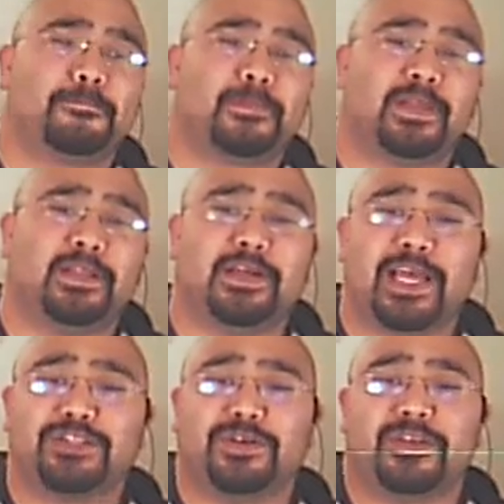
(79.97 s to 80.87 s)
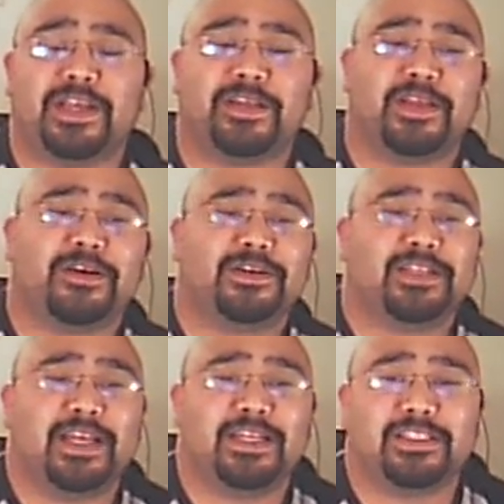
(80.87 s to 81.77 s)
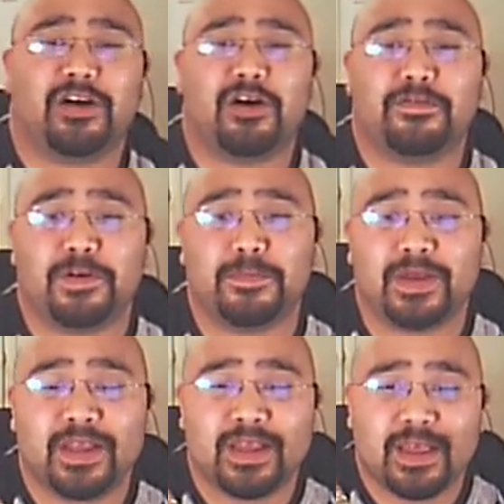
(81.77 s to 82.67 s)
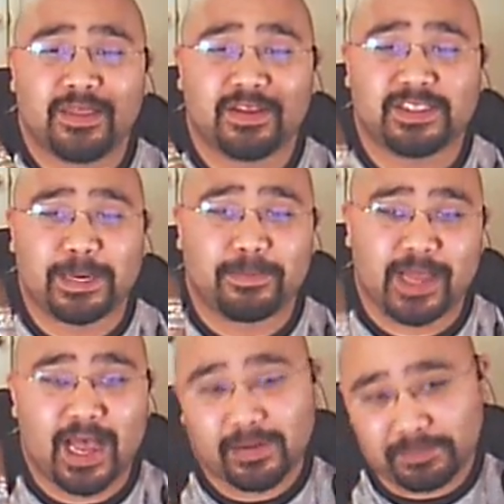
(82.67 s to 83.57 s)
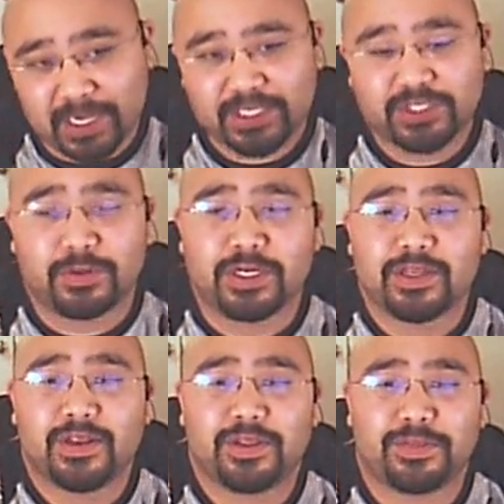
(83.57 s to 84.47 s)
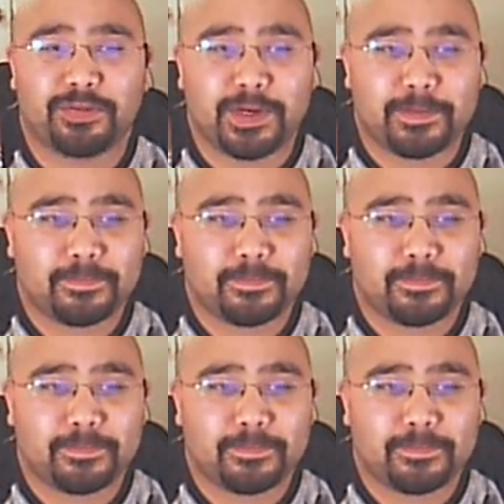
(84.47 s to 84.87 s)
little extra thing in there is that it's all from the same lot 23.